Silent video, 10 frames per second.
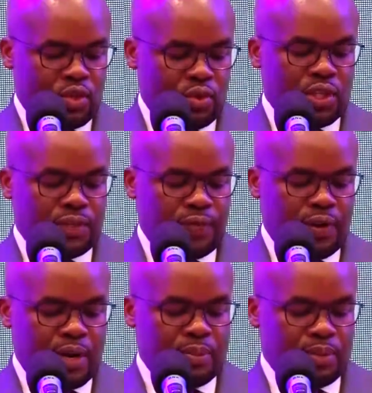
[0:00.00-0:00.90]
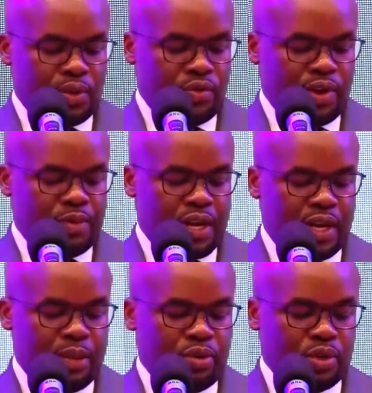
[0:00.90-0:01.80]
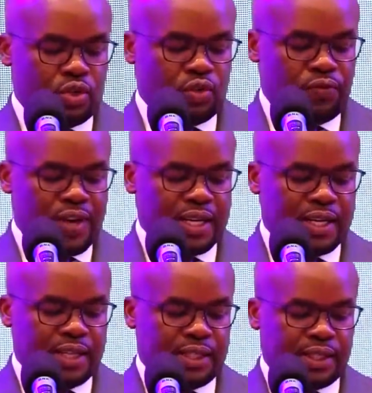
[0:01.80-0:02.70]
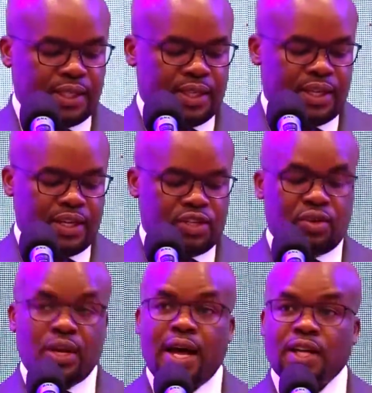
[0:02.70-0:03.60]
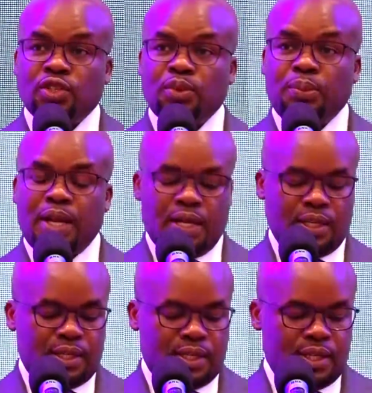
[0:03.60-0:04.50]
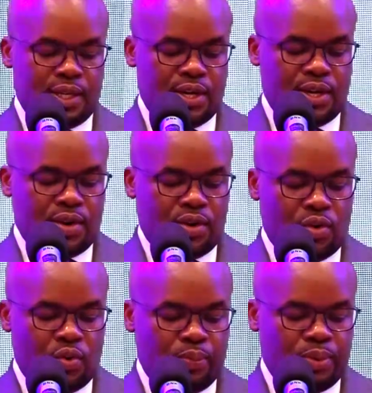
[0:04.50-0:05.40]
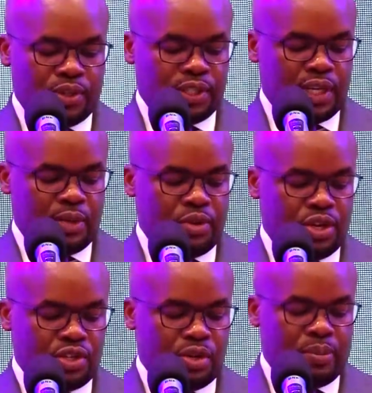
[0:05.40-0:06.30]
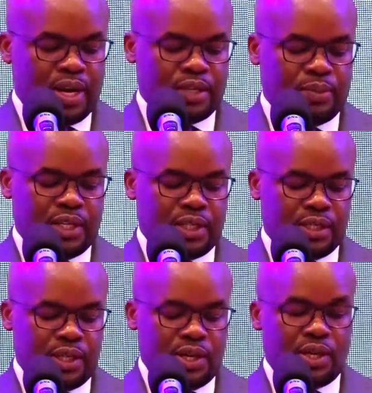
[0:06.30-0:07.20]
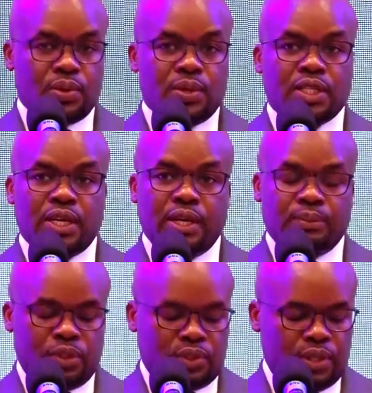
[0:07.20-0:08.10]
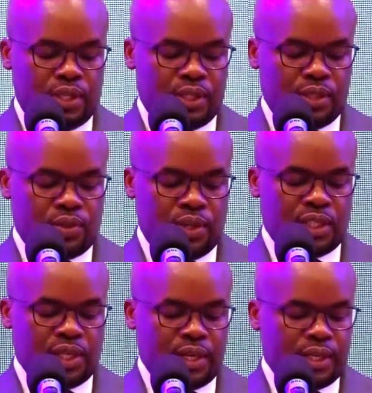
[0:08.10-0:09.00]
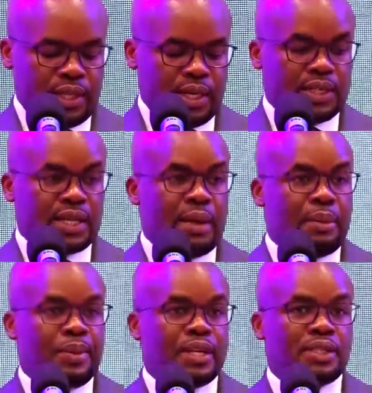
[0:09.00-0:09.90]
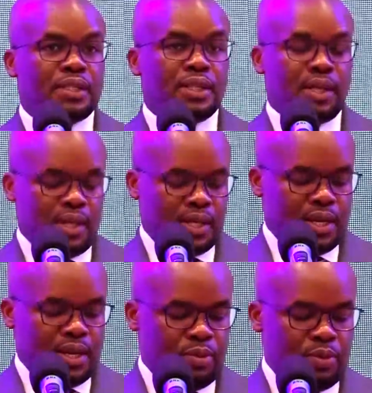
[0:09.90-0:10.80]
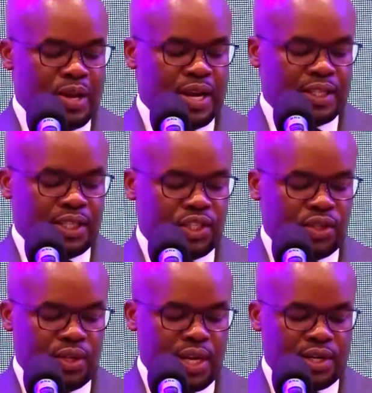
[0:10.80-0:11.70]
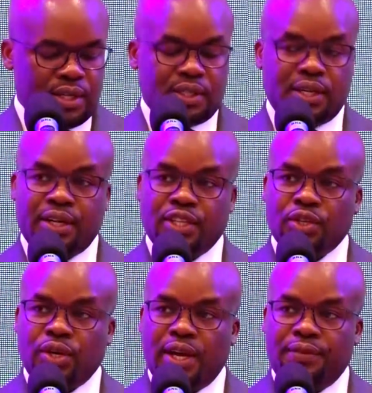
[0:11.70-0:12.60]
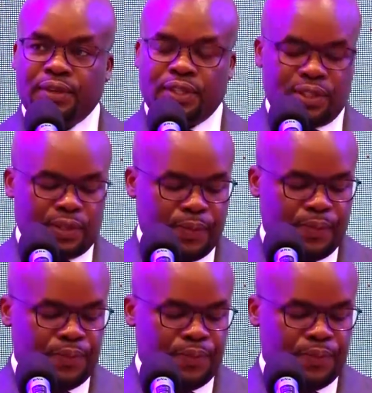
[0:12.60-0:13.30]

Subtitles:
Through this forum, we have been able to validate the regional action plan on weapons and ammunition management, which aims to integrate the disarmament, demobilization, and reintegration efforts.